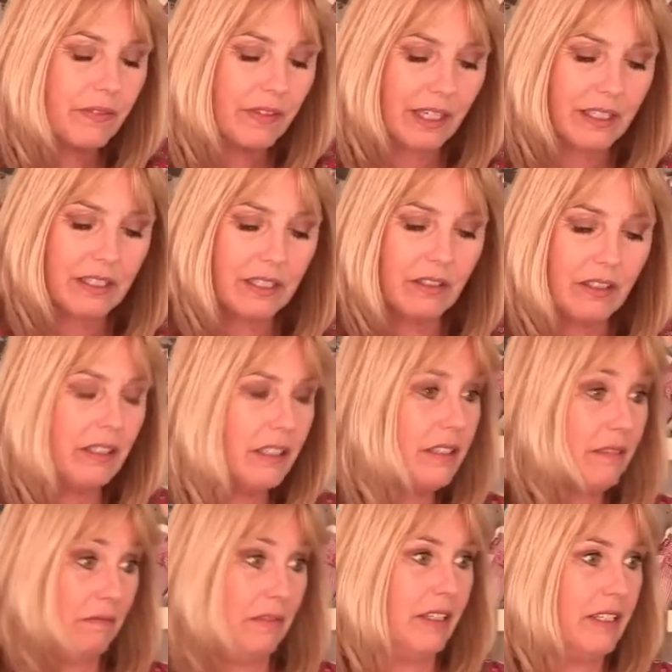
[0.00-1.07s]
That's a,
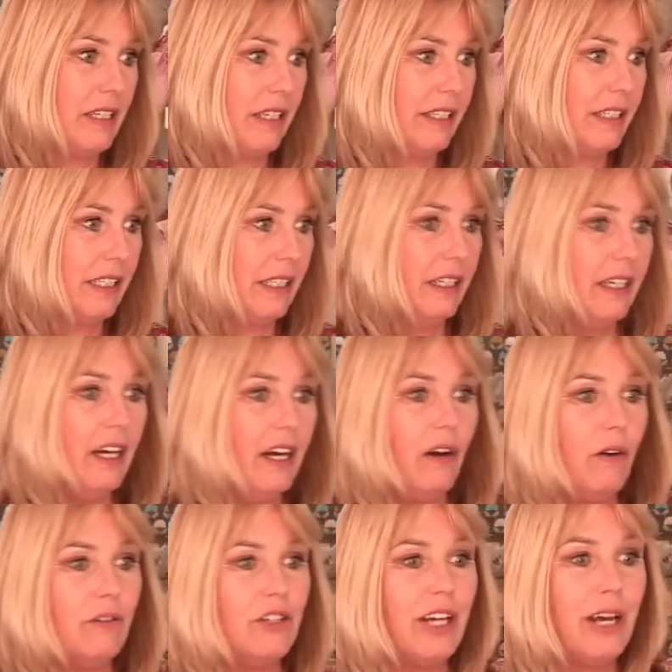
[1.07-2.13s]
that's a nice idea.
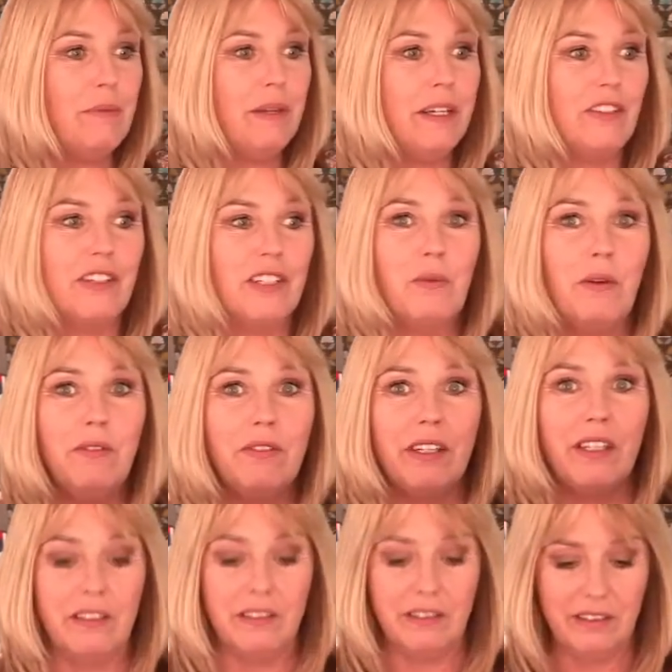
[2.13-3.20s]
Oh, share pictures, won't
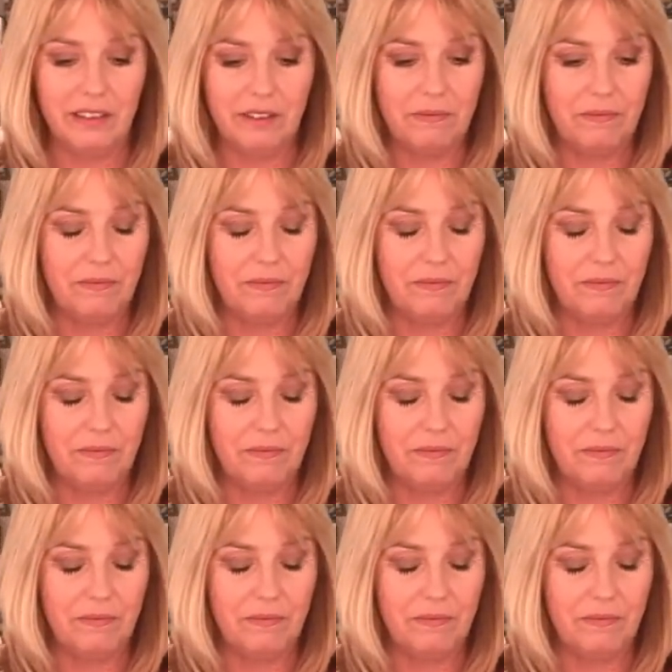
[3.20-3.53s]
you?